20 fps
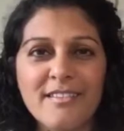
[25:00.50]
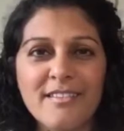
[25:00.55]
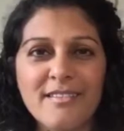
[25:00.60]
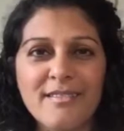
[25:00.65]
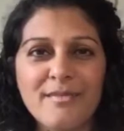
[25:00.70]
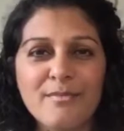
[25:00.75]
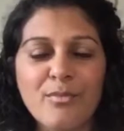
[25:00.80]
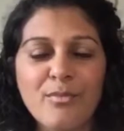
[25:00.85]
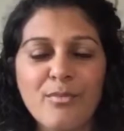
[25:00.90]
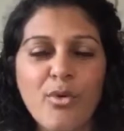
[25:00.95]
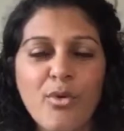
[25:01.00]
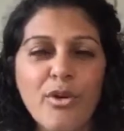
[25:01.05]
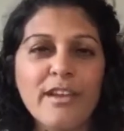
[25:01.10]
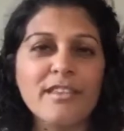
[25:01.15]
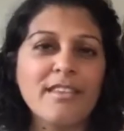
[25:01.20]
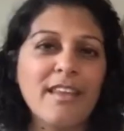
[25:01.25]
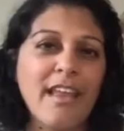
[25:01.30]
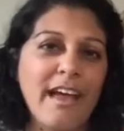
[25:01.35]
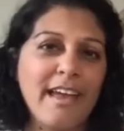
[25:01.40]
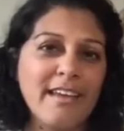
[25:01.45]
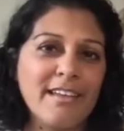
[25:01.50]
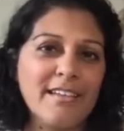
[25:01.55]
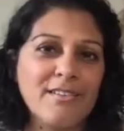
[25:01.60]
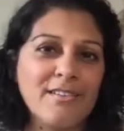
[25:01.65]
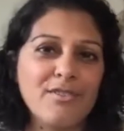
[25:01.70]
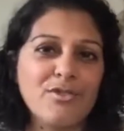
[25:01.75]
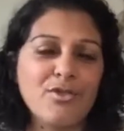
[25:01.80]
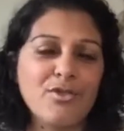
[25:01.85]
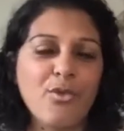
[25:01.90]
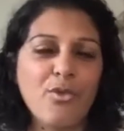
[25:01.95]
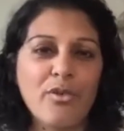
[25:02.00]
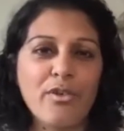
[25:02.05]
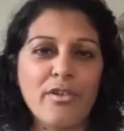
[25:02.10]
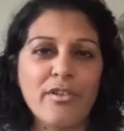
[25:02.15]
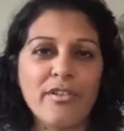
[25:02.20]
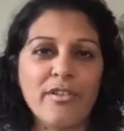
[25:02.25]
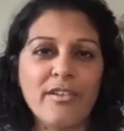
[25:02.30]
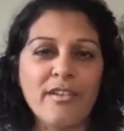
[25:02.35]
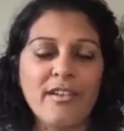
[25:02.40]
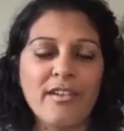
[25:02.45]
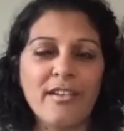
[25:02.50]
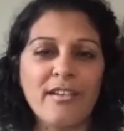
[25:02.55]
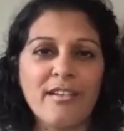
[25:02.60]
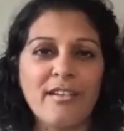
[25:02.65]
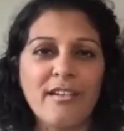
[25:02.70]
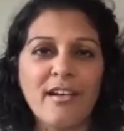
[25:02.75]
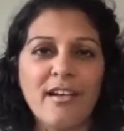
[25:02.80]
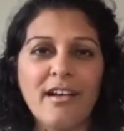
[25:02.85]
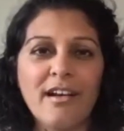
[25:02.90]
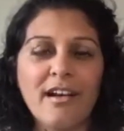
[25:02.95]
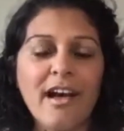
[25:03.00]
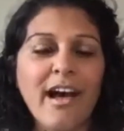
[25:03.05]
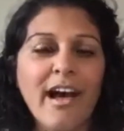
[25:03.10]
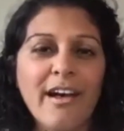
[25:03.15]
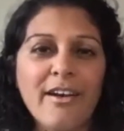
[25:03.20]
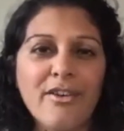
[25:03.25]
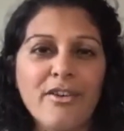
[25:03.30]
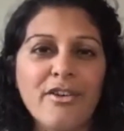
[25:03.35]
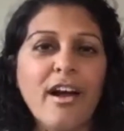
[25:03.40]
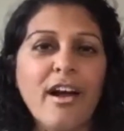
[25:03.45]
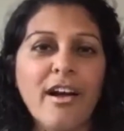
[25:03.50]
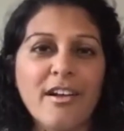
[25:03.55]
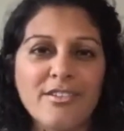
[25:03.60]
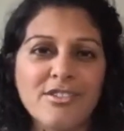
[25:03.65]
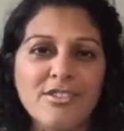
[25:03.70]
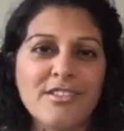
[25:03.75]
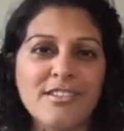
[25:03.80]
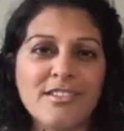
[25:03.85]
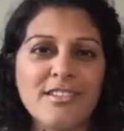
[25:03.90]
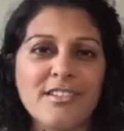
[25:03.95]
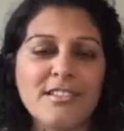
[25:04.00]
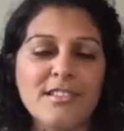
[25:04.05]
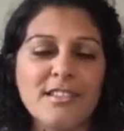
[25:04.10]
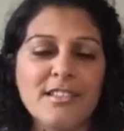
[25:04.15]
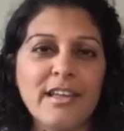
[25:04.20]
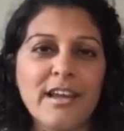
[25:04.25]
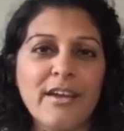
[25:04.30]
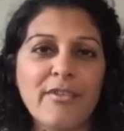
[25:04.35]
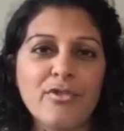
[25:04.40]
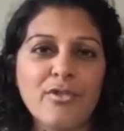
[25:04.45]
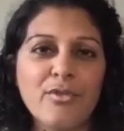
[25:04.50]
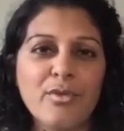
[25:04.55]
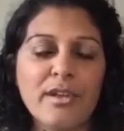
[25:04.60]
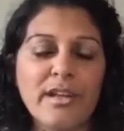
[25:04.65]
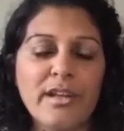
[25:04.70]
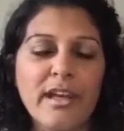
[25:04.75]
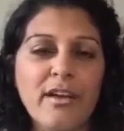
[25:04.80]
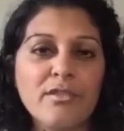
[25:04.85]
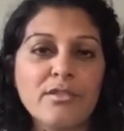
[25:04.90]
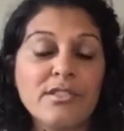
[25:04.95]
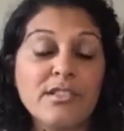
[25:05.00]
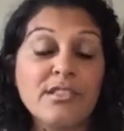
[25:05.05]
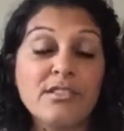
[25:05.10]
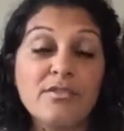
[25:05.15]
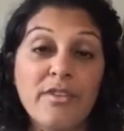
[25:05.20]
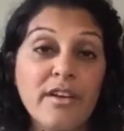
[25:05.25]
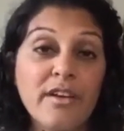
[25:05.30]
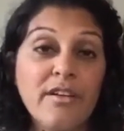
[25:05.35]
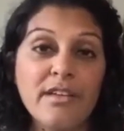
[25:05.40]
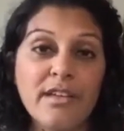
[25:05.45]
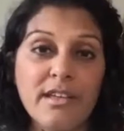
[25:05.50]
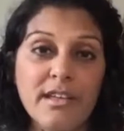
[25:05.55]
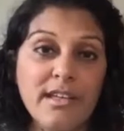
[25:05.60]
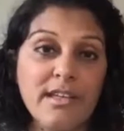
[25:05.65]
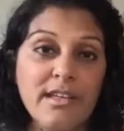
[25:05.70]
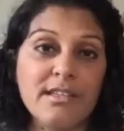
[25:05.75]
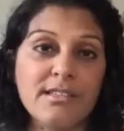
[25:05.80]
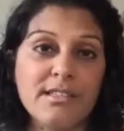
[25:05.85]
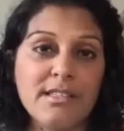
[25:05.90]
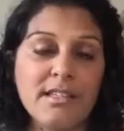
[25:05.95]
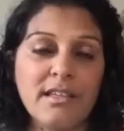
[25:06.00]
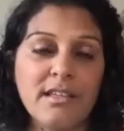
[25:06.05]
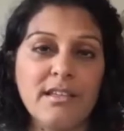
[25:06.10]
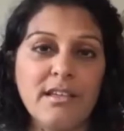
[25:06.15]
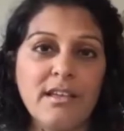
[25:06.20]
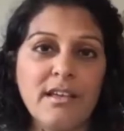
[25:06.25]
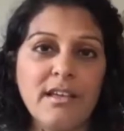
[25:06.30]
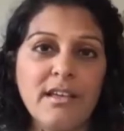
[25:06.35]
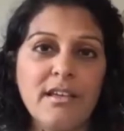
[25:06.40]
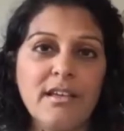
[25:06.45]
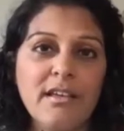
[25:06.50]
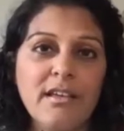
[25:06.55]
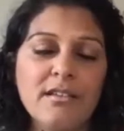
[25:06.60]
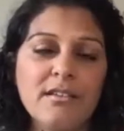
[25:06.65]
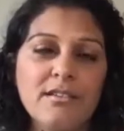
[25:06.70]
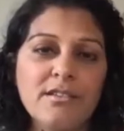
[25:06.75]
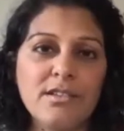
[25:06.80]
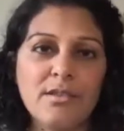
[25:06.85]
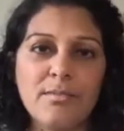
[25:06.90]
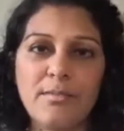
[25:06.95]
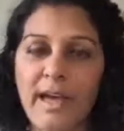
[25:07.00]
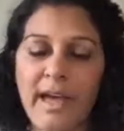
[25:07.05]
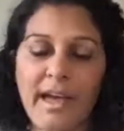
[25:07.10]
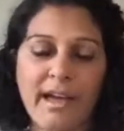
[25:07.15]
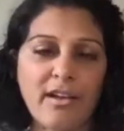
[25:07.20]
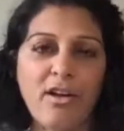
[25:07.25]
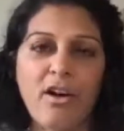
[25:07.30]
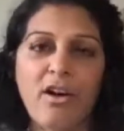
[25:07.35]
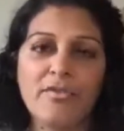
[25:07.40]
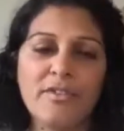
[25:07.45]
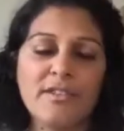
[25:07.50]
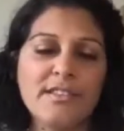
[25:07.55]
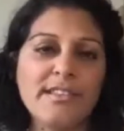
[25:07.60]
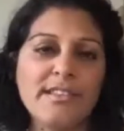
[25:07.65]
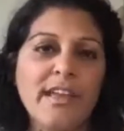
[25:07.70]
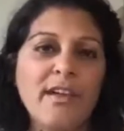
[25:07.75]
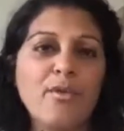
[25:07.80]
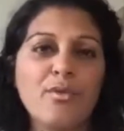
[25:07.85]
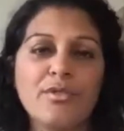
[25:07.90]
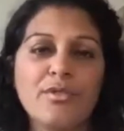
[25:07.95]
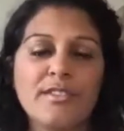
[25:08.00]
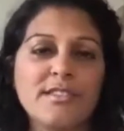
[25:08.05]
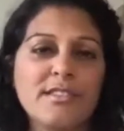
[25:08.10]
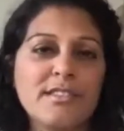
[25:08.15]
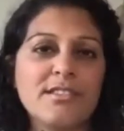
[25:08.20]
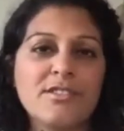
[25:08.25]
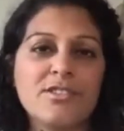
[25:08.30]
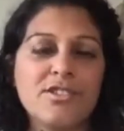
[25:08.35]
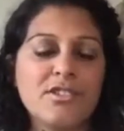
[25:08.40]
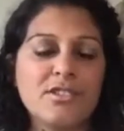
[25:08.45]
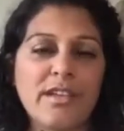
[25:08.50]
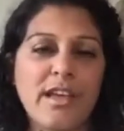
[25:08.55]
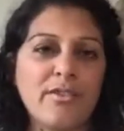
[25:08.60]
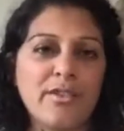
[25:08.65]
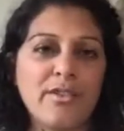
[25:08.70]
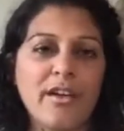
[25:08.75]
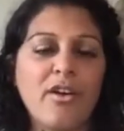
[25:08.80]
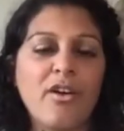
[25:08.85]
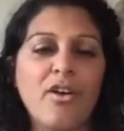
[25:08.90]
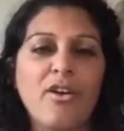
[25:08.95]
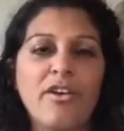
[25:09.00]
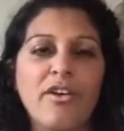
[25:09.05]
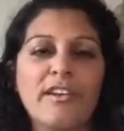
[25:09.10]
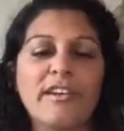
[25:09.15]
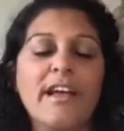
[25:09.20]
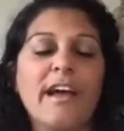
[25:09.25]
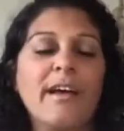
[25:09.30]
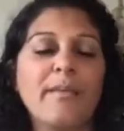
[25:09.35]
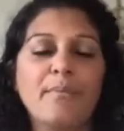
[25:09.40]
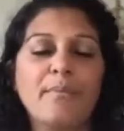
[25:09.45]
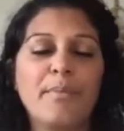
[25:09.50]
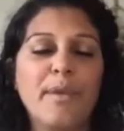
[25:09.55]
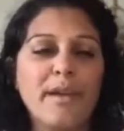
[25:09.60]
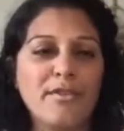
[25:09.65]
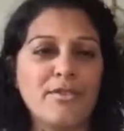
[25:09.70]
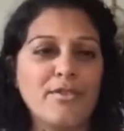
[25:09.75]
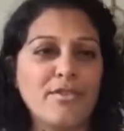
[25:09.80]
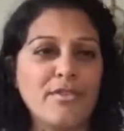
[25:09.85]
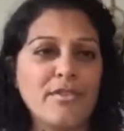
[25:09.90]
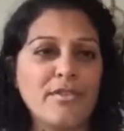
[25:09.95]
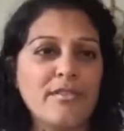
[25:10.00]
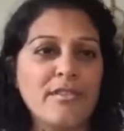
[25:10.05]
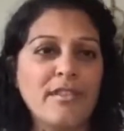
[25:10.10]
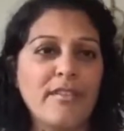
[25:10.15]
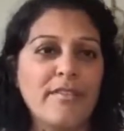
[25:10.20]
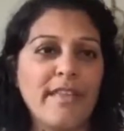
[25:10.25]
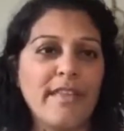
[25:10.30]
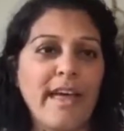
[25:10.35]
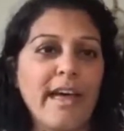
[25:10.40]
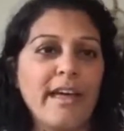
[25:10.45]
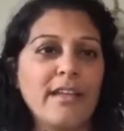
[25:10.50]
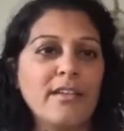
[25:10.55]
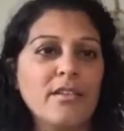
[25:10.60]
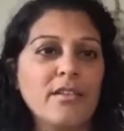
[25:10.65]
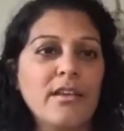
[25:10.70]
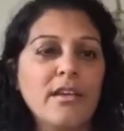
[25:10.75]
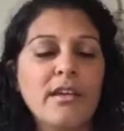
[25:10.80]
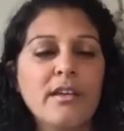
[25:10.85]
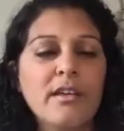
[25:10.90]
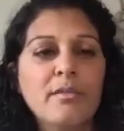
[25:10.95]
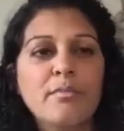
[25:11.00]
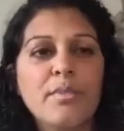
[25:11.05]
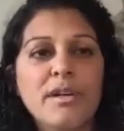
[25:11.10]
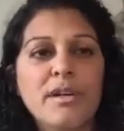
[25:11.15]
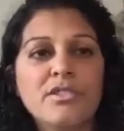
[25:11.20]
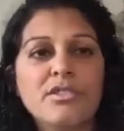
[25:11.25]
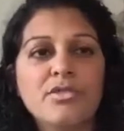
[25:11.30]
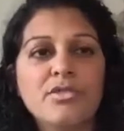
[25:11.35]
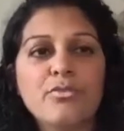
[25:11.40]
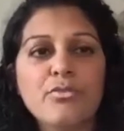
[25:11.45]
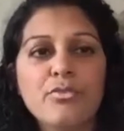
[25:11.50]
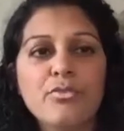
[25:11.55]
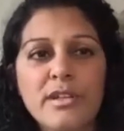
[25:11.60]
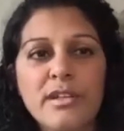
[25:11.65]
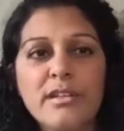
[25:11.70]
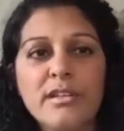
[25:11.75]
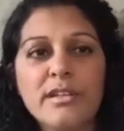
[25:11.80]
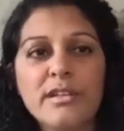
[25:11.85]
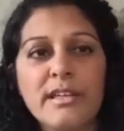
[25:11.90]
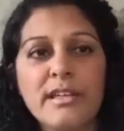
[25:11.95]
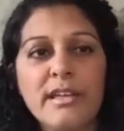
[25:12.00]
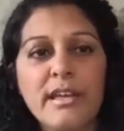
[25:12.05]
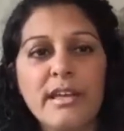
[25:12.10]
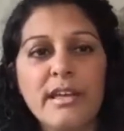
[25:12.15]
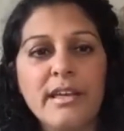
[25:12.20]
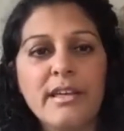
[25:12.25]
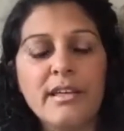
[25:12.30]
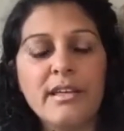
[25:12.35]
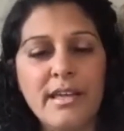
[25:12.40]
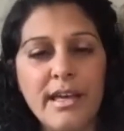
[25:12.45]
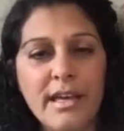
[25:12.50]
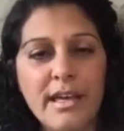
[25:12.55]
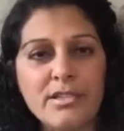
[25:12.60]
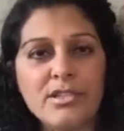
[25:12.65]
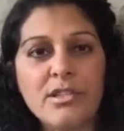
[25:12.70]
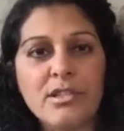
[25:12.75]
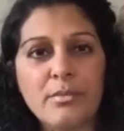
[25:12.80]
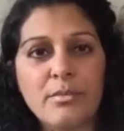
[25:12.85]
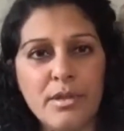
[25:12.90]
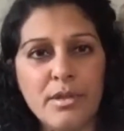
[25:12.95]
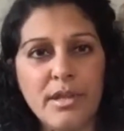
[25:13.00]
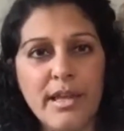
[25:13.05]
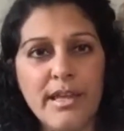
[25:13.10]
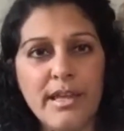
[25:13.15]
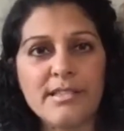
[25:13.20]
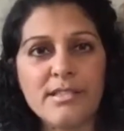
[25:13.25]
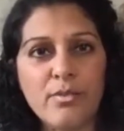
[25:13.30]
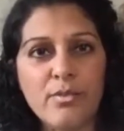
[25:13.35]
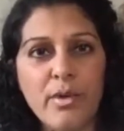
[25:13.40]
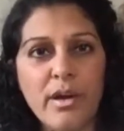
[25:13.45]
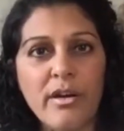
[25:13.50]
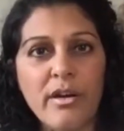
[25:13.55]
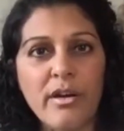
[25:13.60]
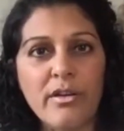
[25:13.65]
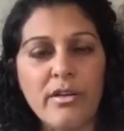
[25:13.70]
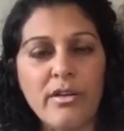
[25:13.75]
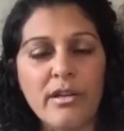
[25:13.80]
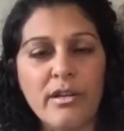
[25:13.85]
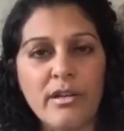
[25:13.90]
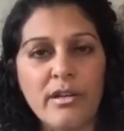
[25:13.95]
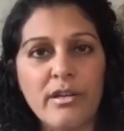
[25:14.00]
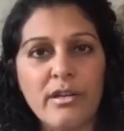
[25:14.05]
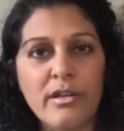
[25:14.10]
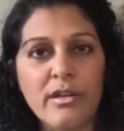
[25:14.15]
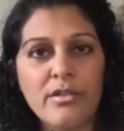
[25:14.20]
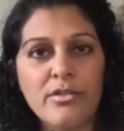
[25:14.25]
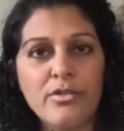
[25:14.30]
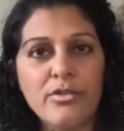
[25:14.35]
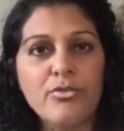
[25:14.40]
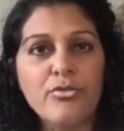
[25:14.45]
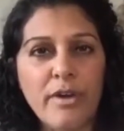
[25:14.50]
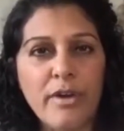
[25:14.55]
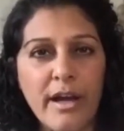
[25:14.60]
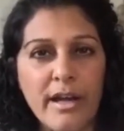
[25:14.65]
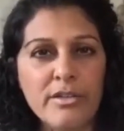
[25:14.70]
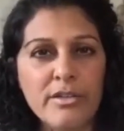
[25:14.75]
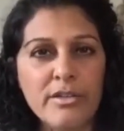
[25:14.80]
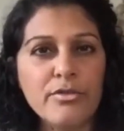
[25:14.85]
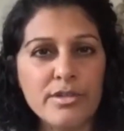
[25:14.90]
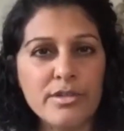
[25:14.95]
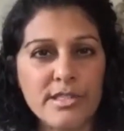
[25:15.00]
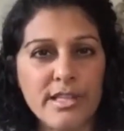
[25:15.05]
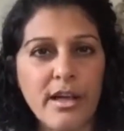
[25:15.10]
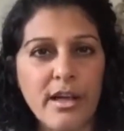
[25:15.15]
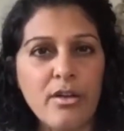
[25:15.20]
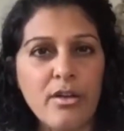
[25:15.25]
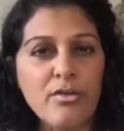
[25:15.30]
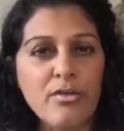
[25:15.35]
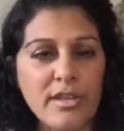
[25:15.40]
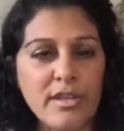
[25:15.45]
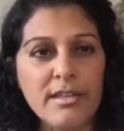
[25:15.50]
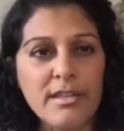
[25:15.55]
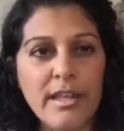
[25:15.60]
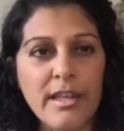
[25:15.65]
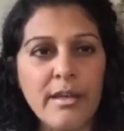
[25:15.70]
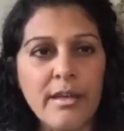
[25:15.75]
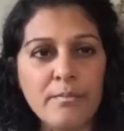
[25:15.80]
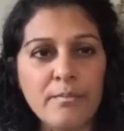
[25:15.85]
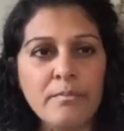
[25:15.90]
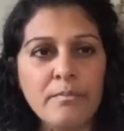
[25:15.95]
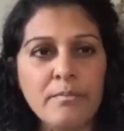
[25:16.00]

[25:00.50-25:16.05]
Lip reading: more enlightened or higher consciousness than everyone else. It's very easy to back off and say, oh, well, this is just how they are and I'm better than that. But to really get to the place where you find yourself in them